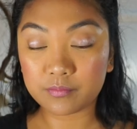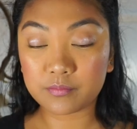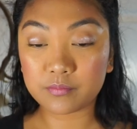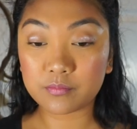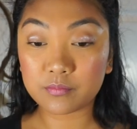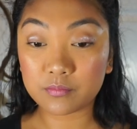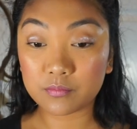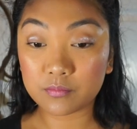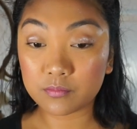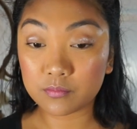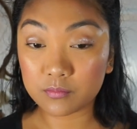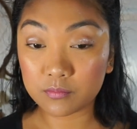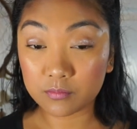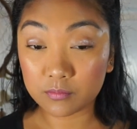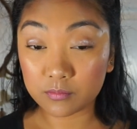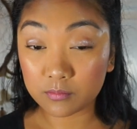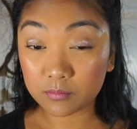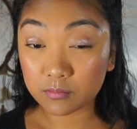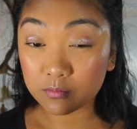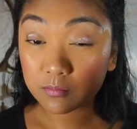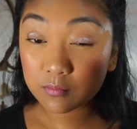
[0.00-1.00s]

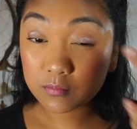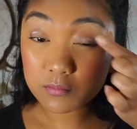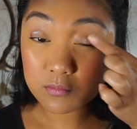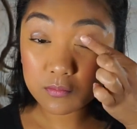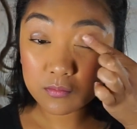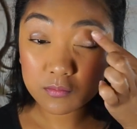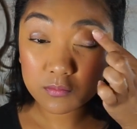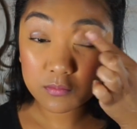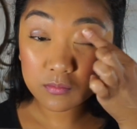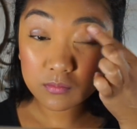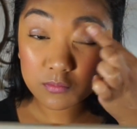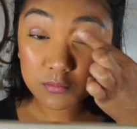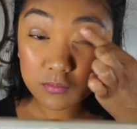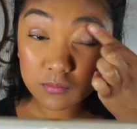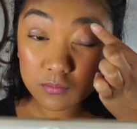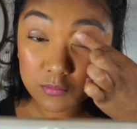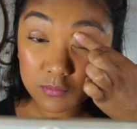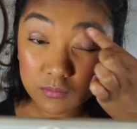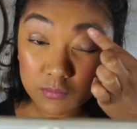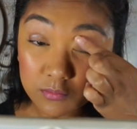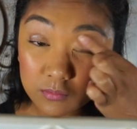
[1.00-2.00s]

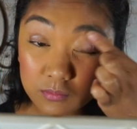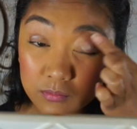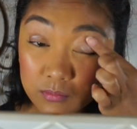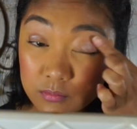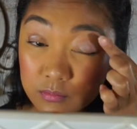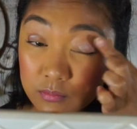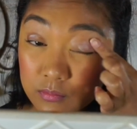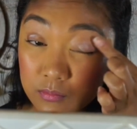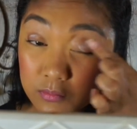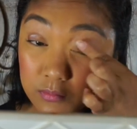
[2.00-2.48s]
Nothing is said.